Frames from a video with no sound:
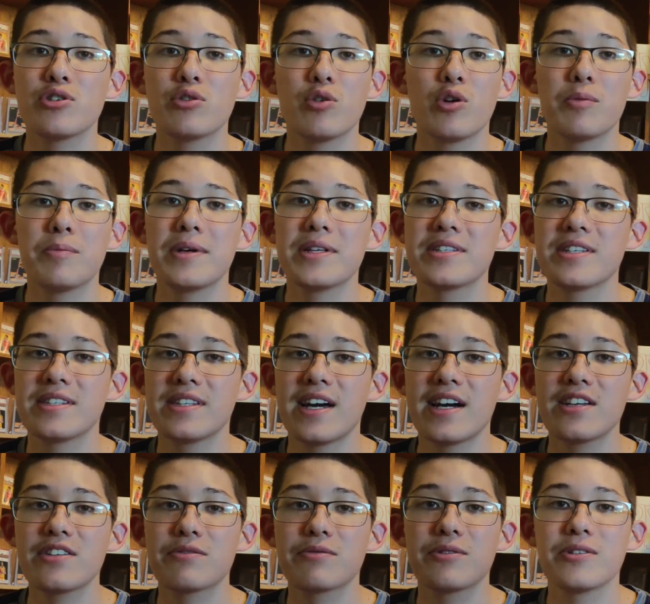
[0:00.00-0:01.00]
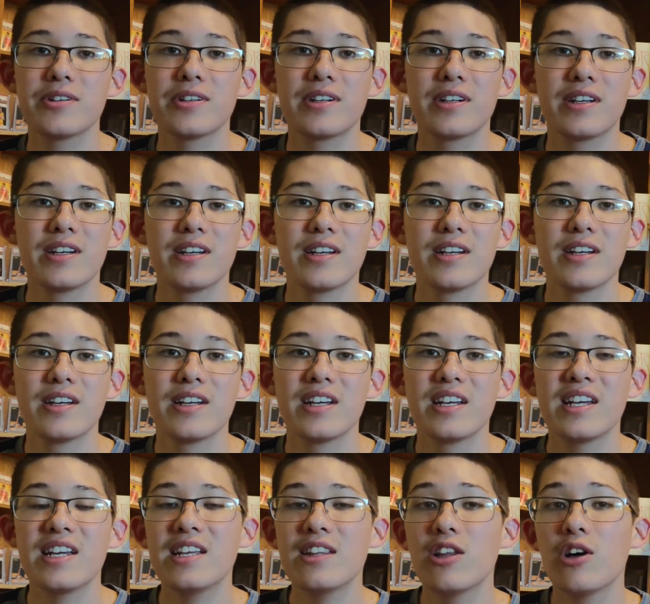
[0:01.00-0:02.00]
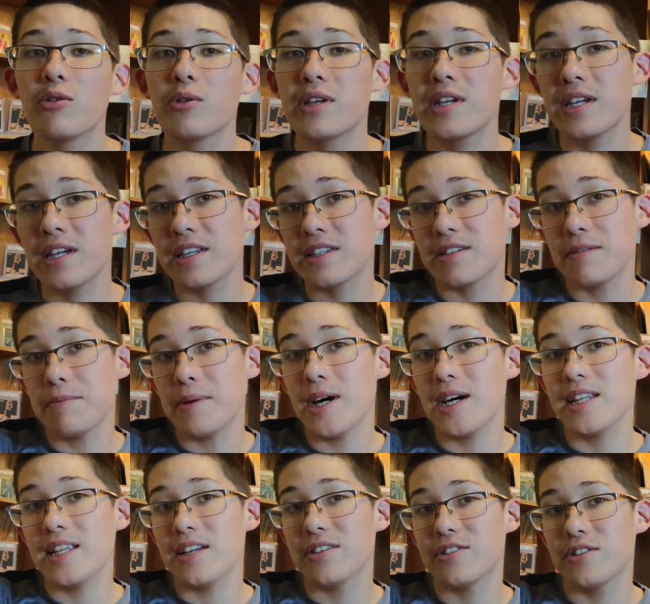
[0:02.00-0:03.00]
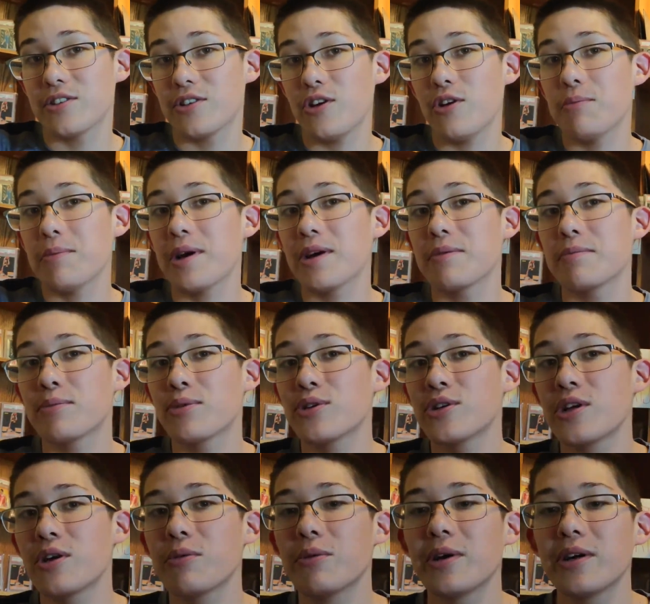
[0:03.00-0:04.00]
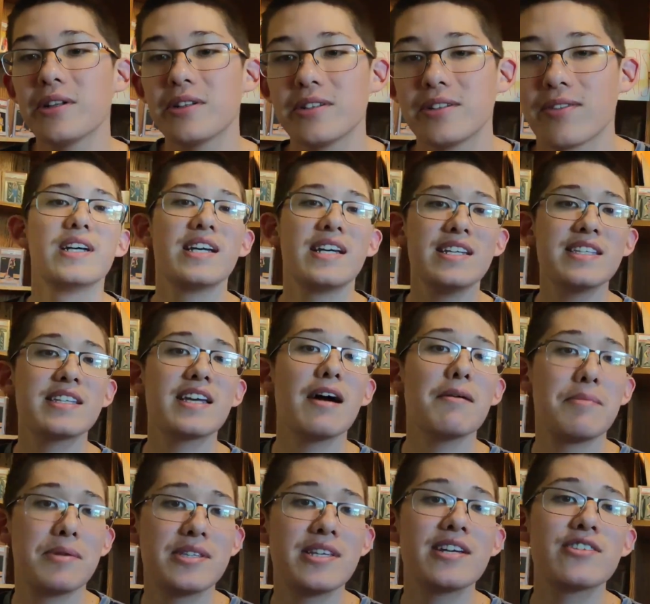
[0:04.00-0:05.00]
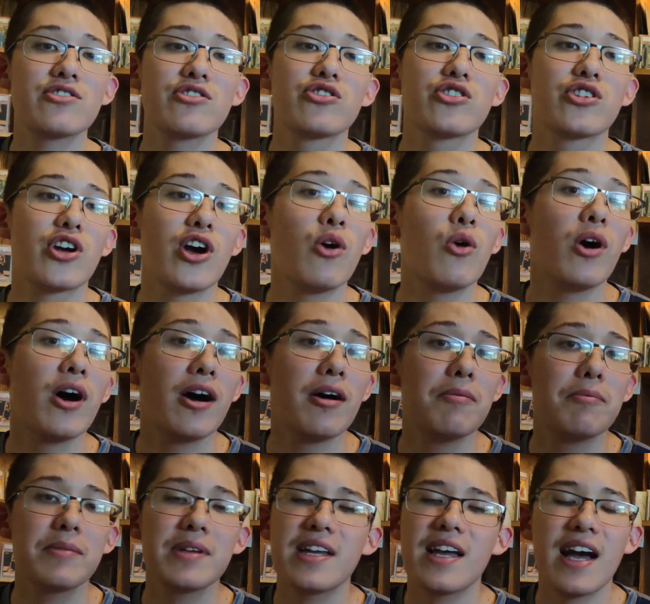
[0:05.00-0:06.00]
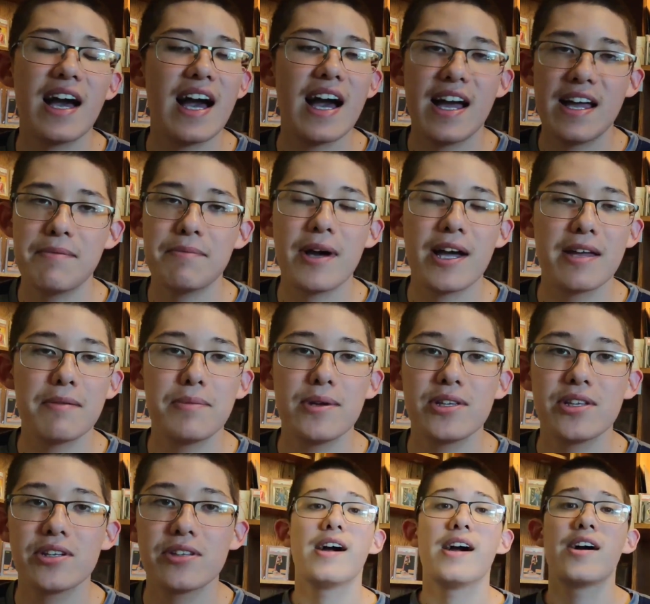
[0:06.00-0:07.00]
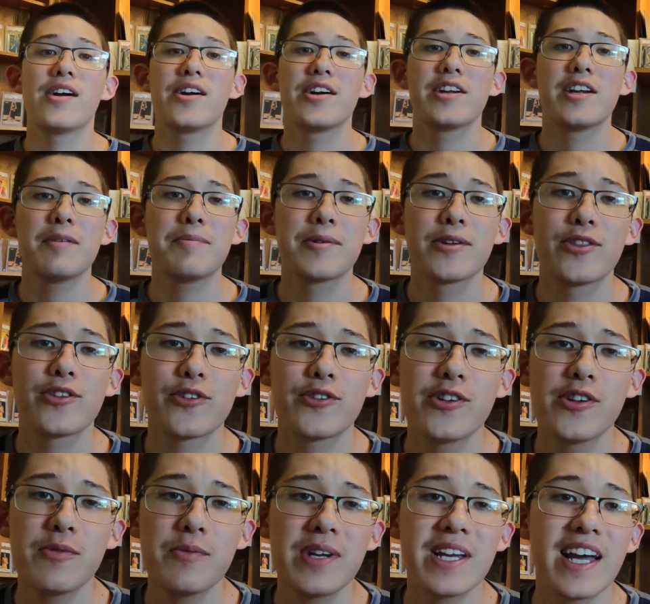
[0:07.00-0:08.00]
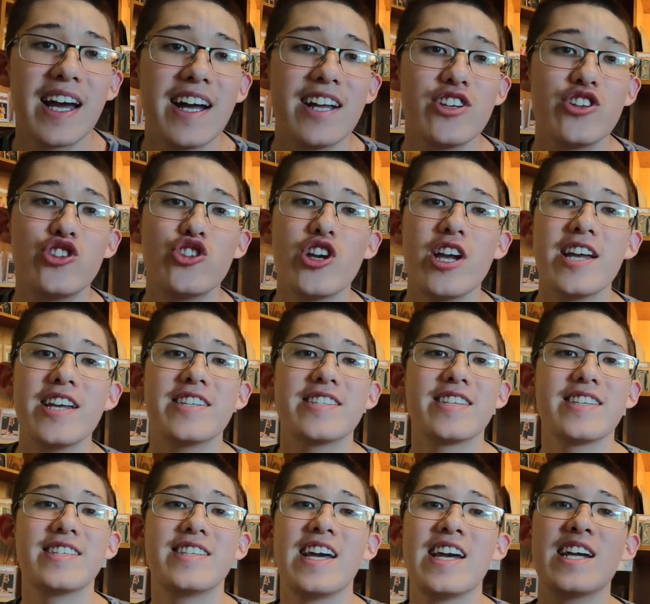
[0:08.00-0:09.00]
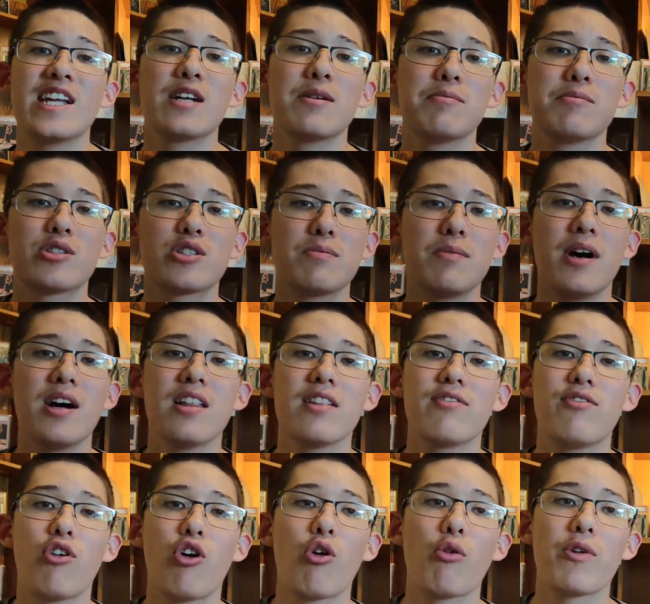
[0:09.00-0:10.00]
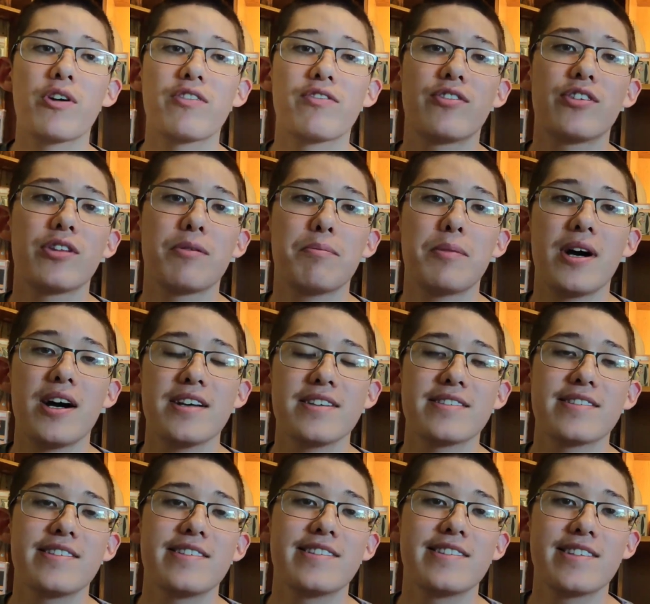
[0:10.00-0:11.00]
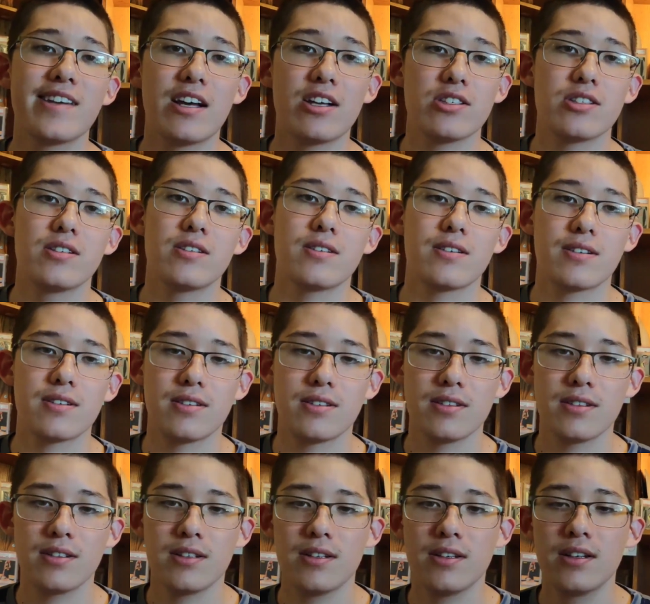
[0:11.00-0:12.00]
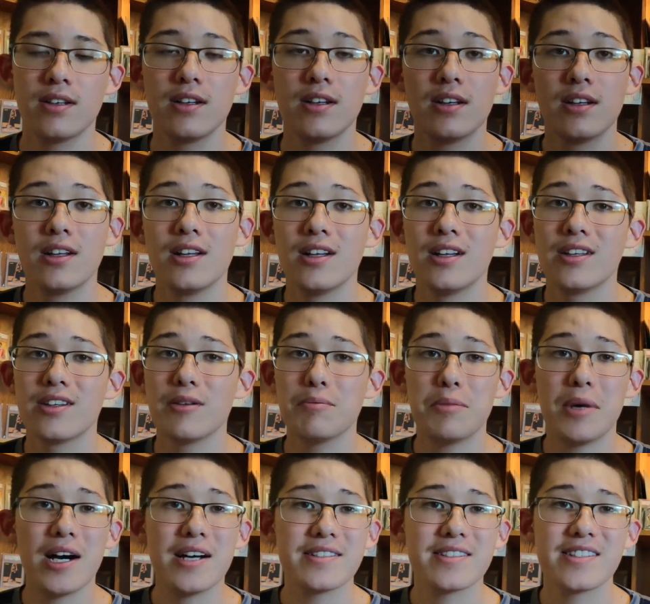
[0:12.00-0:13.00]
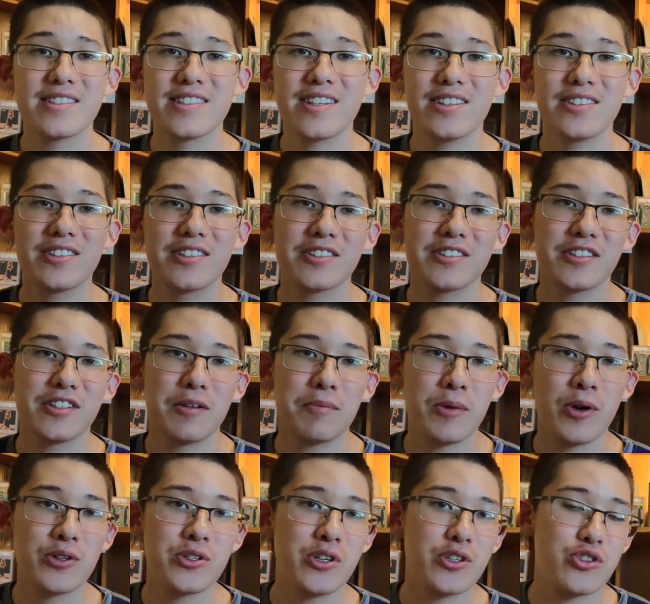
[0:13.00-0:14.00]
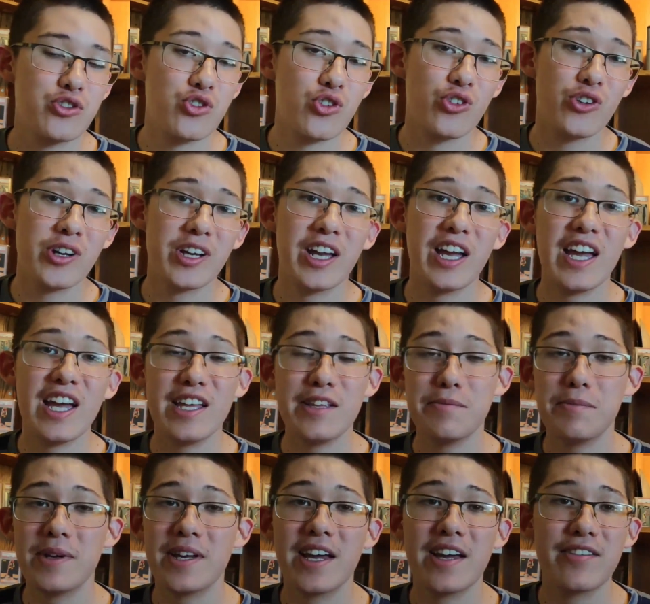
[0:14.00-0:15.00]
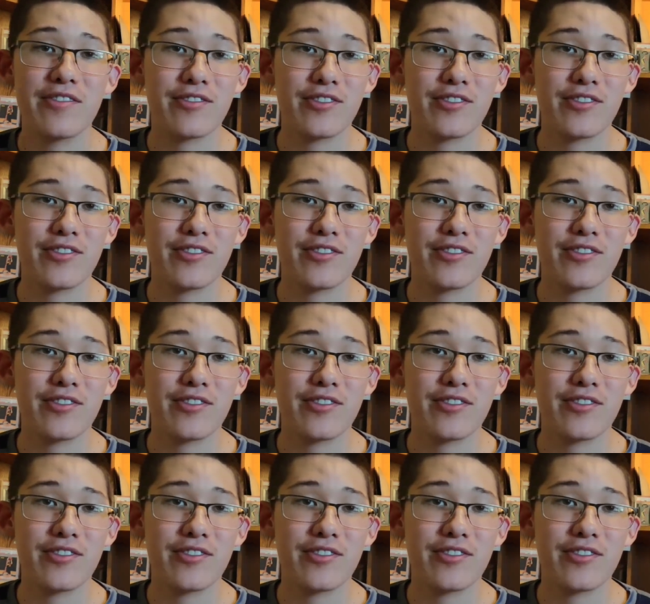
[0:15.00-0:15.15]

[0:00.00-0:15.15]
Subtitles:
duo, but it's a nice one. He low-key gets the ball out to Gobert pretty well. He's got potential to go up, in my opinion. Alright, number 3, we got Jason Tatum, small forward for the Boston Celtics. The Boston Celtics are the most historic NBA